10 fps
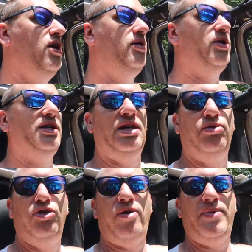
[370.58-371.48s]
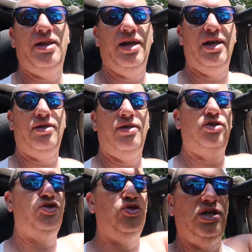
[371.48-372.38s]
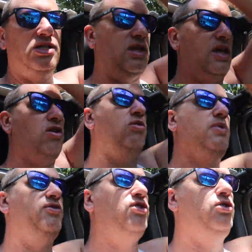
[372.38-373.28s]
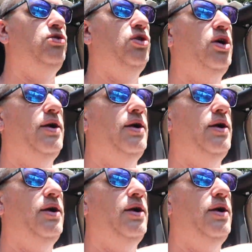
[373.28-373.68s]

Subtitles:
And when I say roof, I mean like the trees like go above you